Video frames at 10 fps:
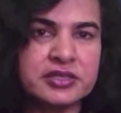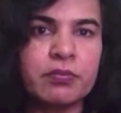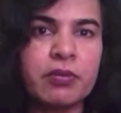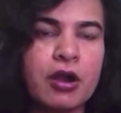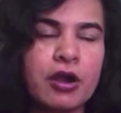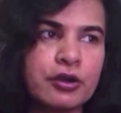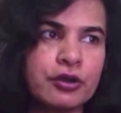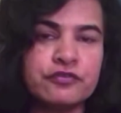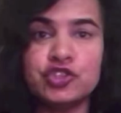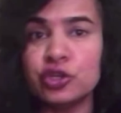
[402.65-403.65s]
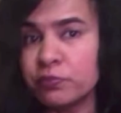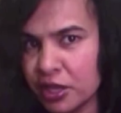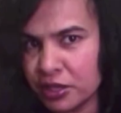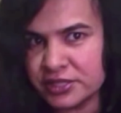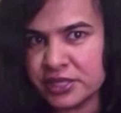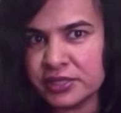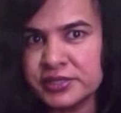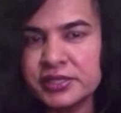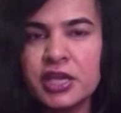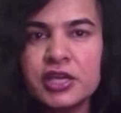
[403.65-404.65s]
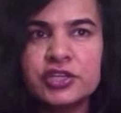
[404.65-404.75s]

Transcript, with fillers: seen as a part of geopolitics.